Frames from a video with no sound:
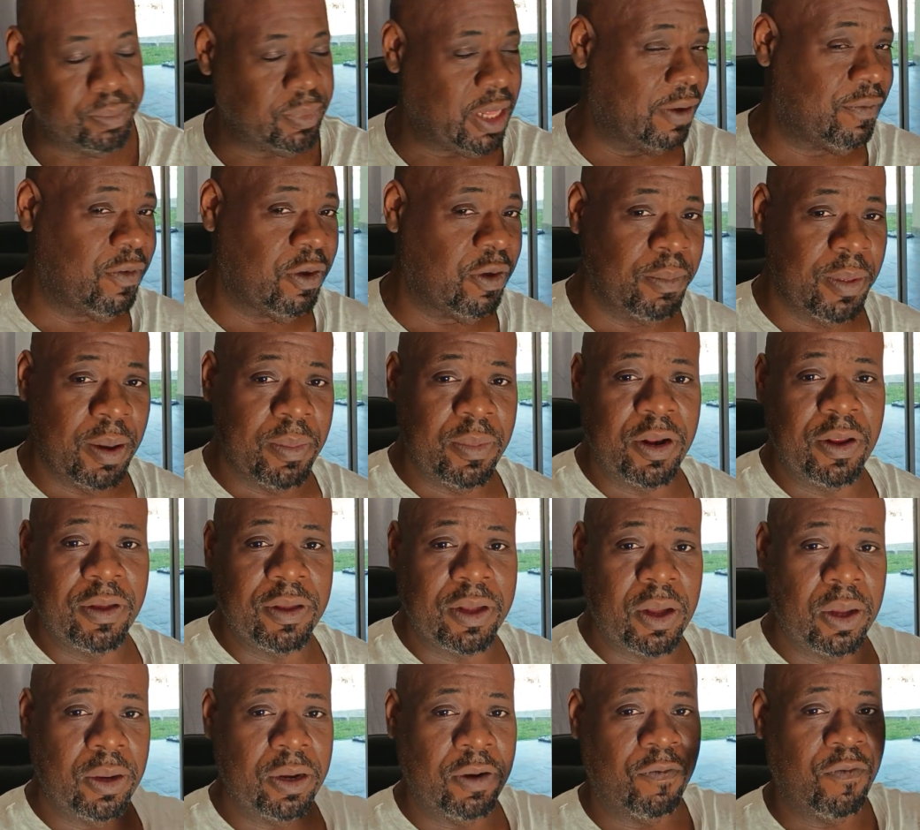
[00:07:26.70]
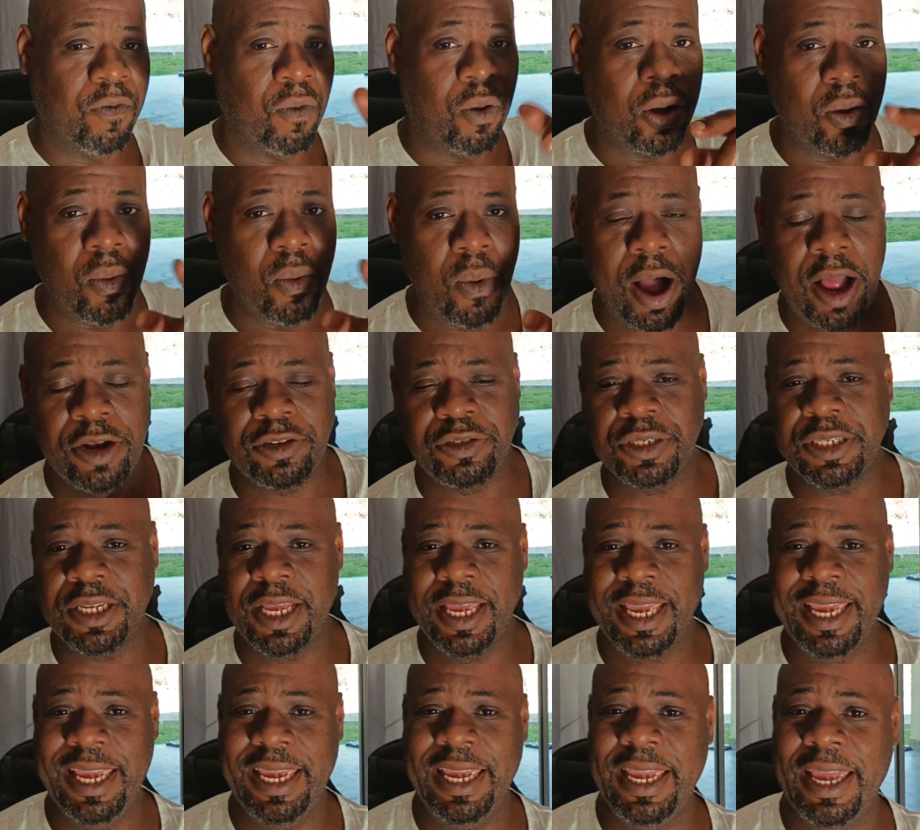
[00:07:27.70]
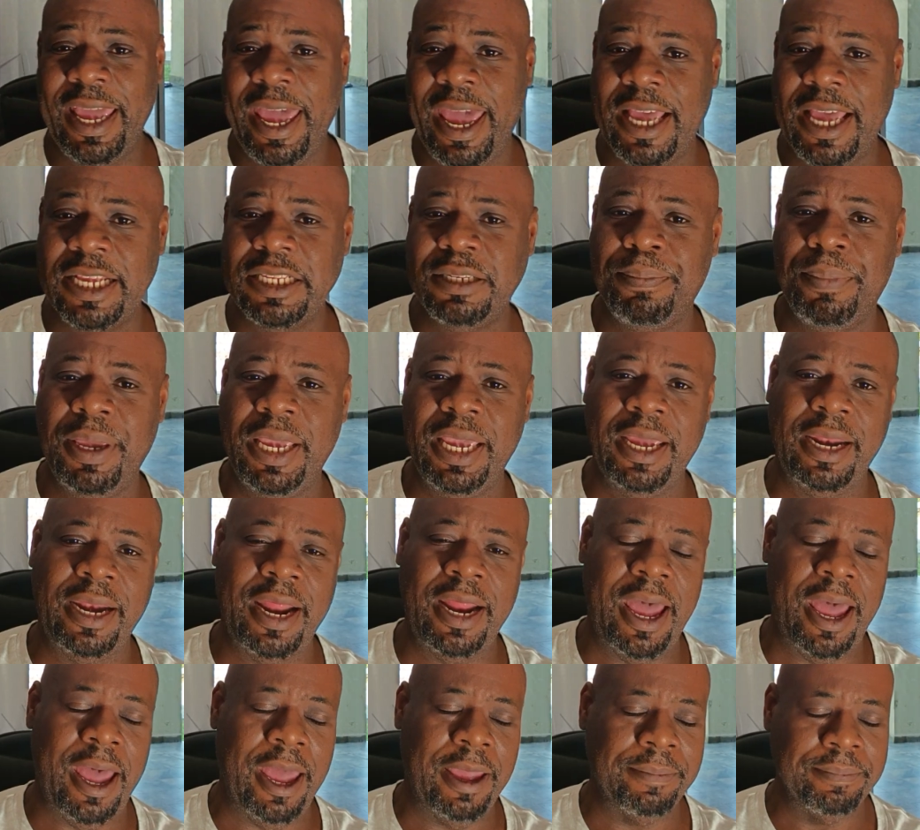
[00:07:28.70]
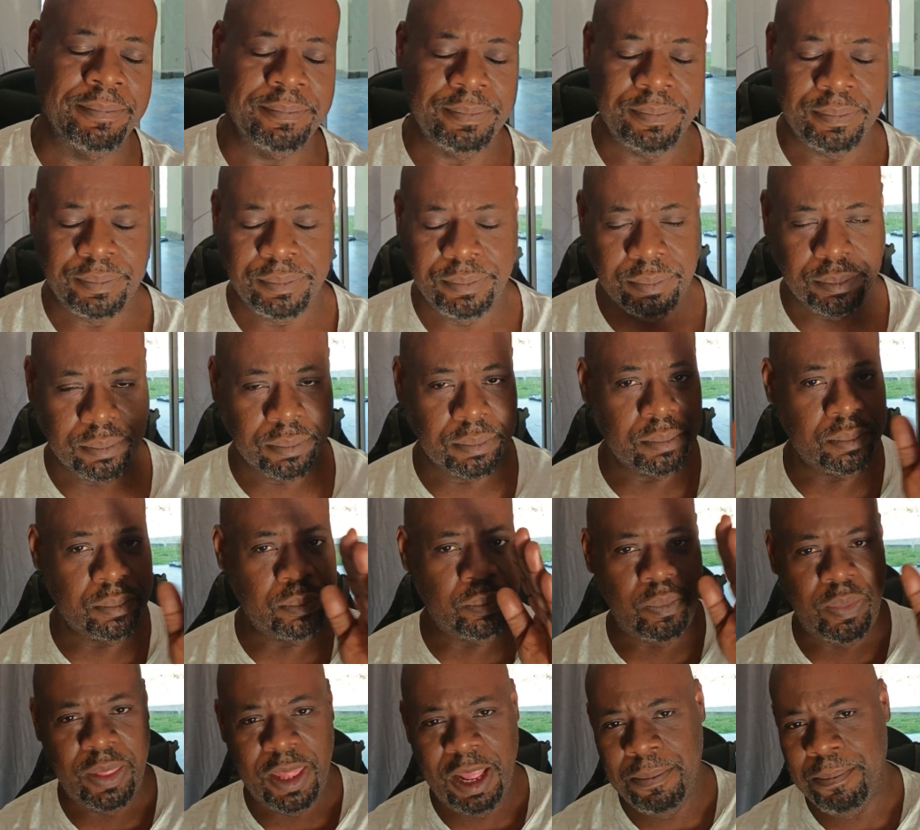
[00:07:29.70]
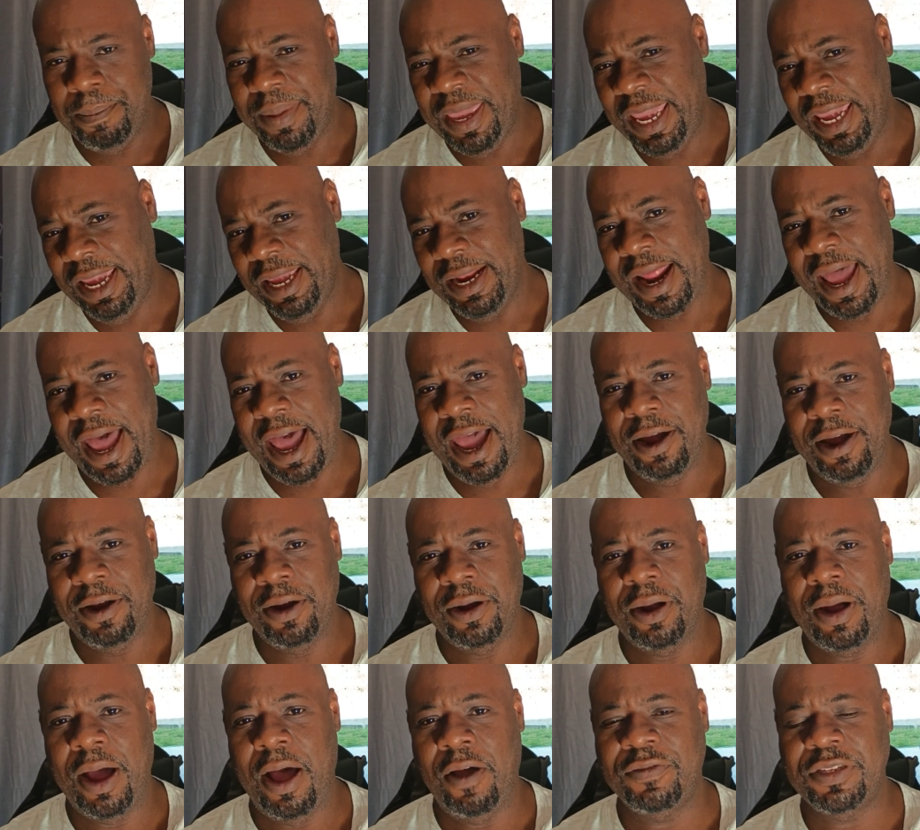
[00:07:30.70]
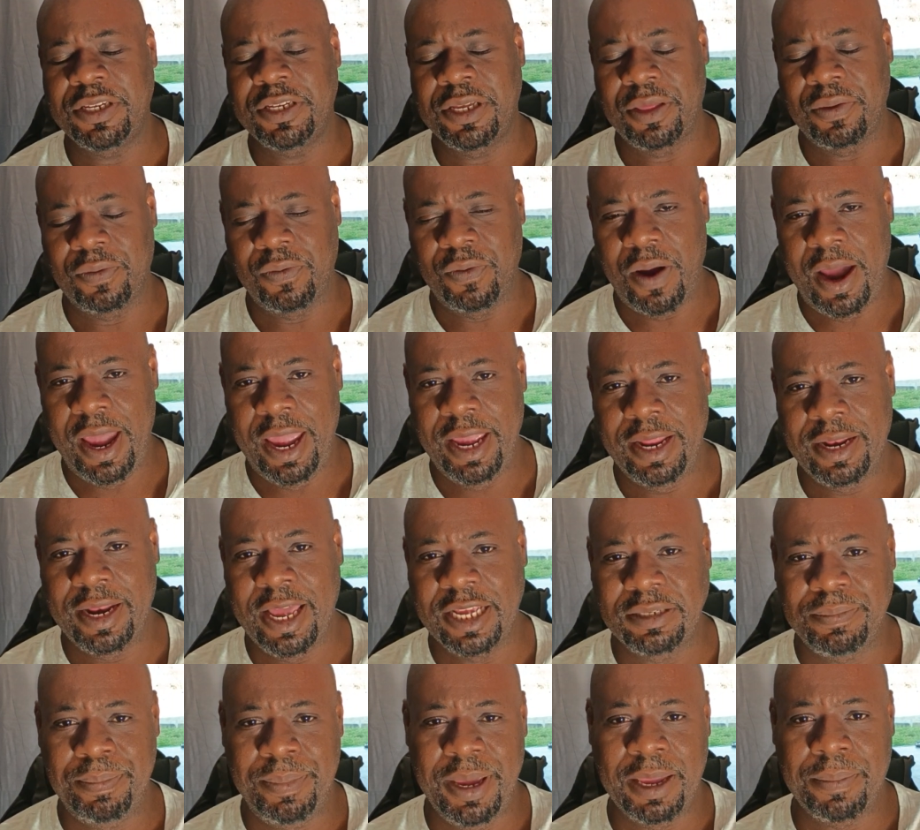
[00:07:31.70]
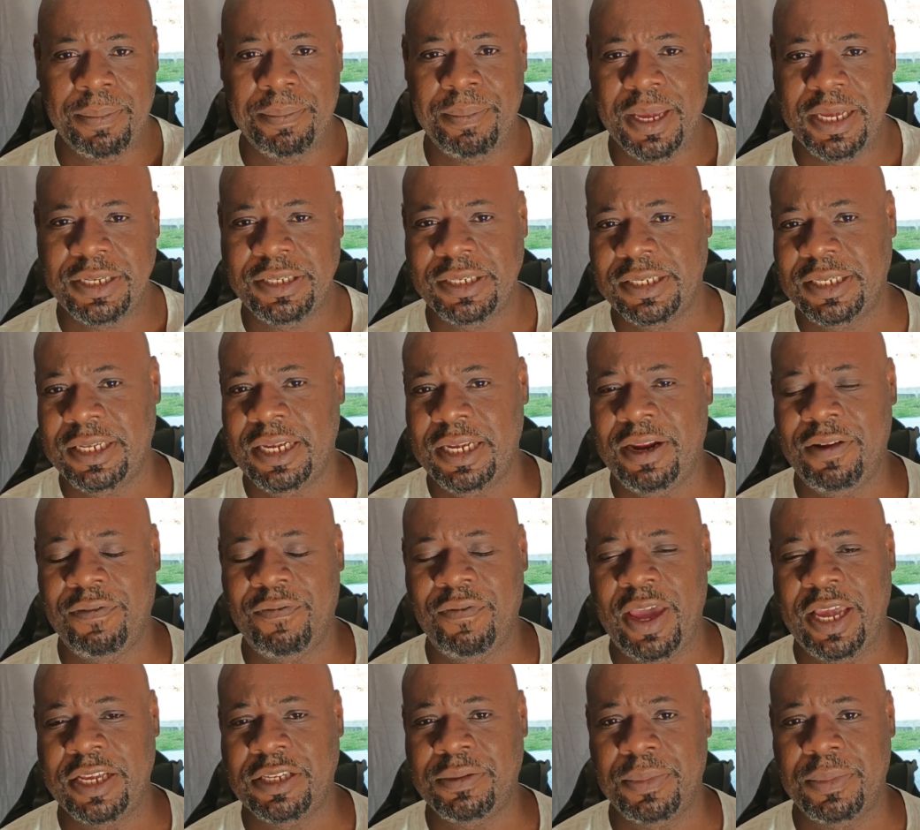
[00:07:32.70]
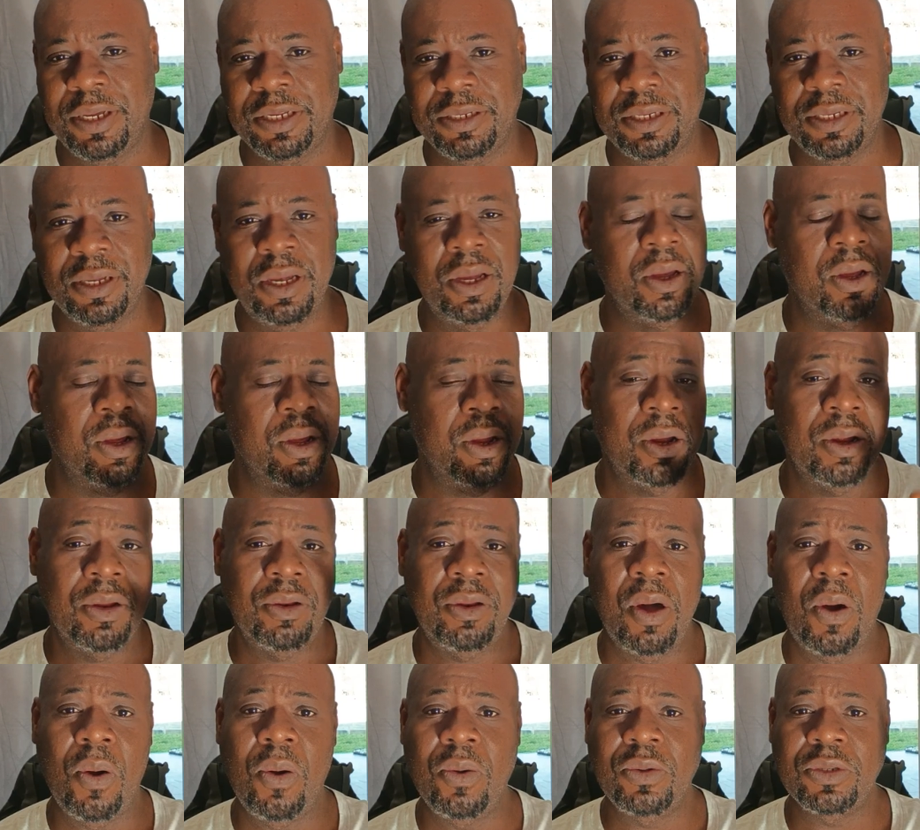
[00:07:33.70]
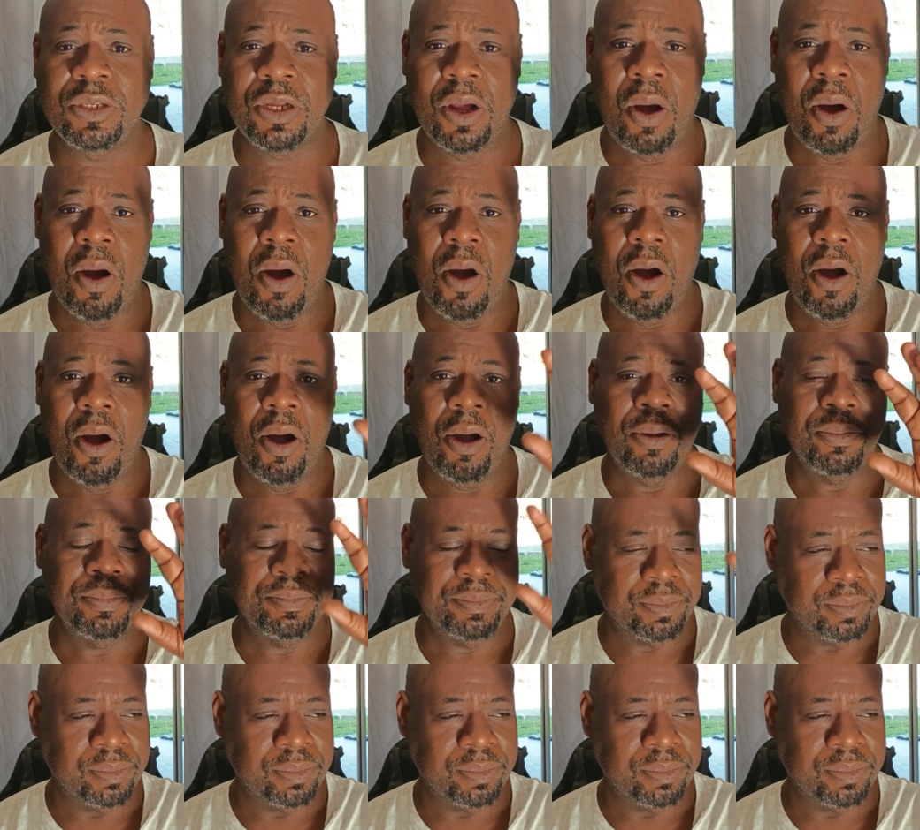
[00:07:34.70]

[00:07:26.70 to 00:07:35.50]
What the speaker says: if you remember the four quadrants, E, S, B, and I. B and I are off to the right. That's big business and investments. Those are